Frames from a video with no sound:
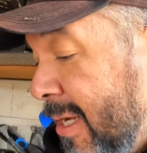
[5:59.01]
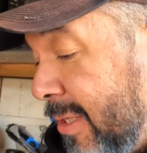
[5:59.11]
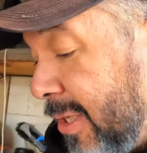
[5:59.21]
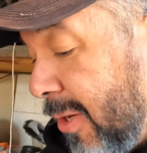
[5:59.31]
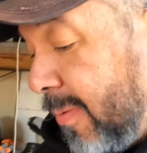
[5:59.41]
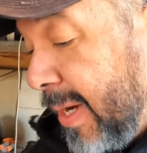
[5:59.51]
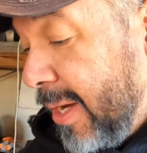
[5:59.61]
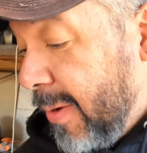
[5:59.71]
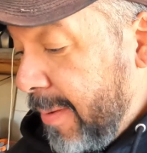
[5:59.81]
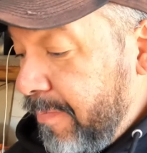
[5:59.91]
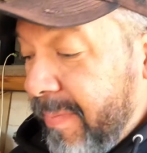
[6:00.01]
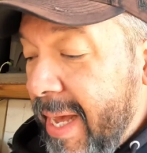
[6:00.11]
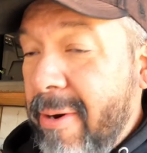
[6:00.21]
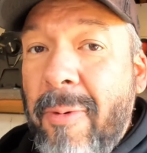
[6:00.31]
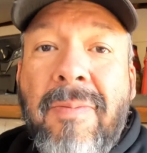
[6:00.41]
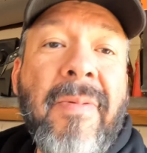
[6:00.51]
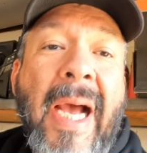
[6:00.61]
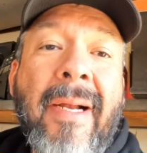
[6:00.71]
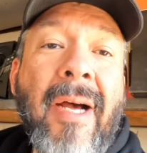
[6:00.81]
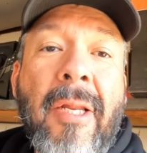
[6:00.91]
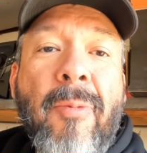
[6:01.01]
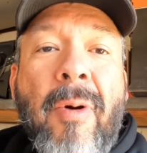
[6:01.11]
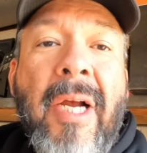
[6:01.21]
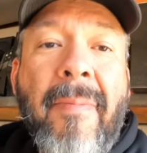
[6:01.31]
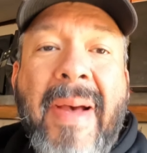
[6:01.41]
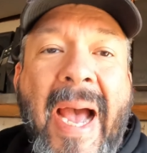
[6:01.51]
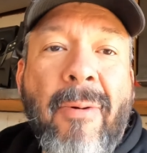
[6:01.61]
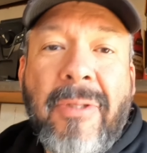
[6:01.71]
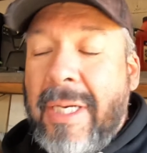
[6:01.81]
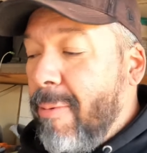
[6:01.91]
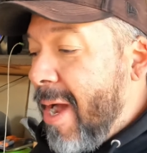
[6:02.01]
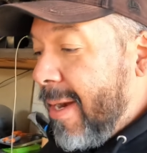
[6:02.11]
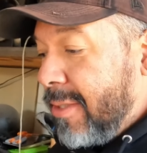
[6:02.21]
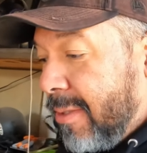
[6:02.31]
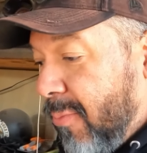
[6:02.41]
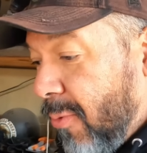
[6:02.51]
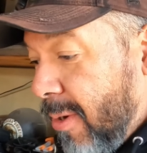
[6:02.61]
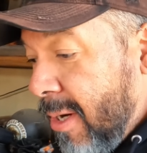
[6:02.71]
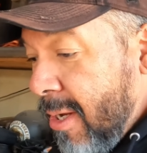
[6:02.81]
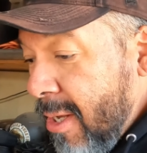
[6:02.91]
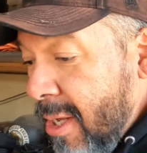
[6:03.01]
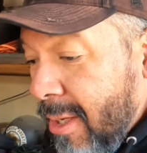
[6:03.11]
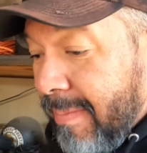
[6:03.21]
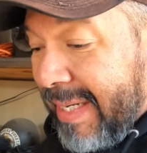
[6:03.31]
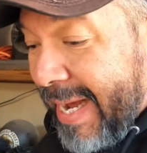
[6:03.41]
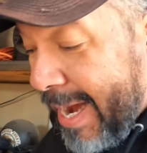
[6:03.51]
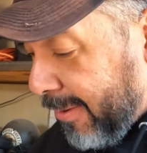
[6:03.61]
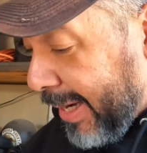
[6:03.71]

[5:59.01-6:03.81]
So anyway, that color will come back once I ride it some more. But now,